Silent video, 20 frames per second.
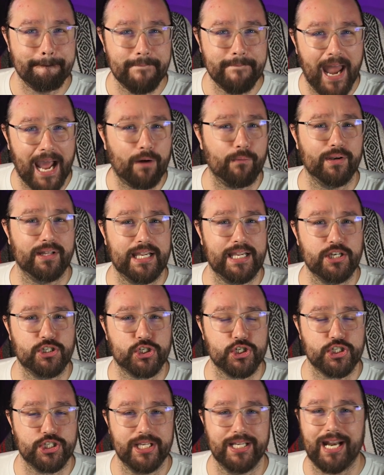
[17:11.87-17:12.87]
Not really
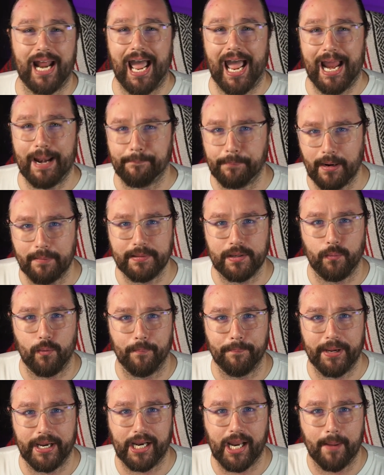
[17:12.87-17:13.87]
interested. I probably won't
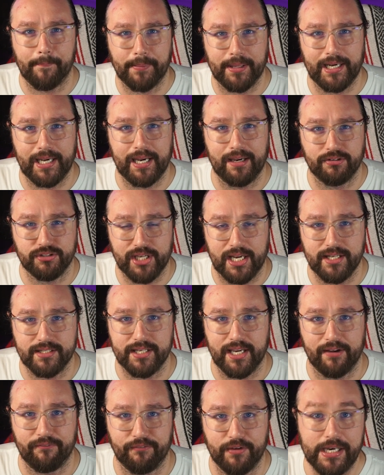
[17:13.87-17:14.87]
pick up any Saint
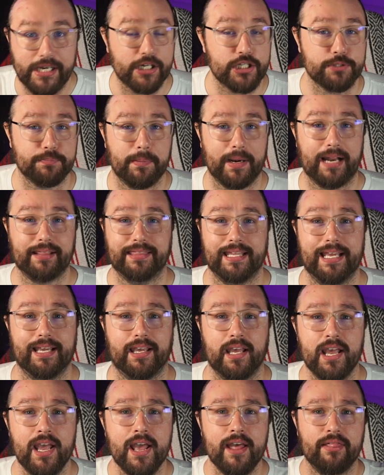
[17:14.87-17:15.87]
Seiya figures, but I think
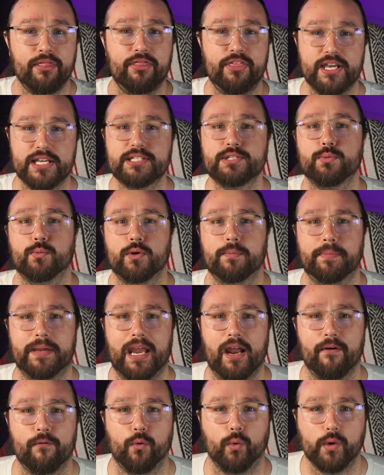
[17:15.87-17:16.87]
this would be
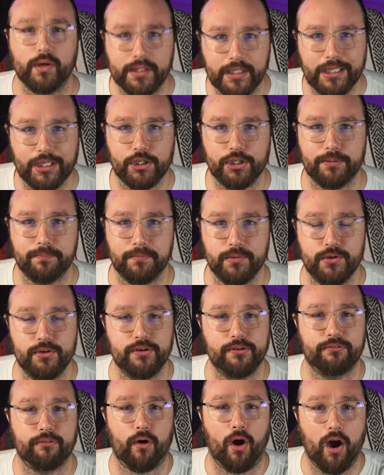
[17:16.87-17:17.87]
a really good
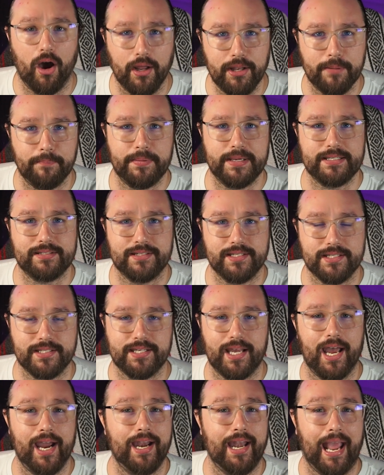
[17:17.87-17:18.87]
move on the business
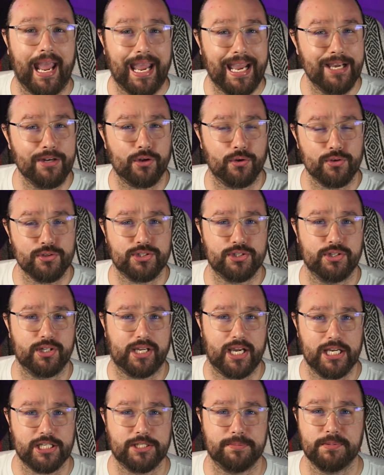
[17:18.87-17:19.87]
side and also the
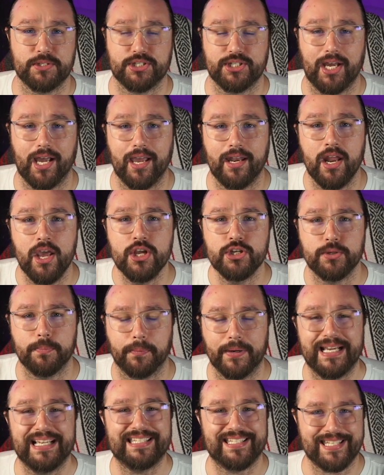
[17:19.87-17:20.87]
customer side to
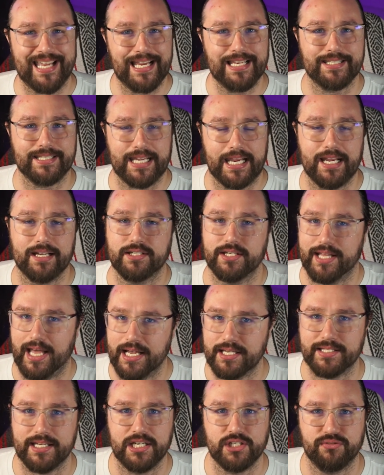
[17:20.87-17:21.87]
bring Saint Seiya to
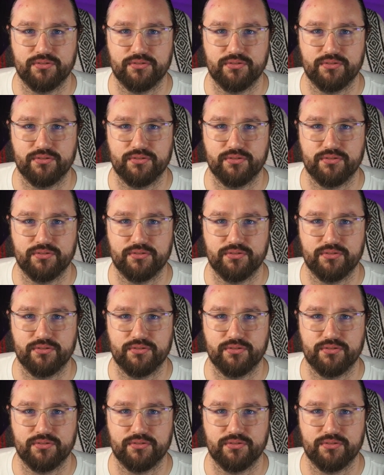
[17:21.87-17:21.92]
SH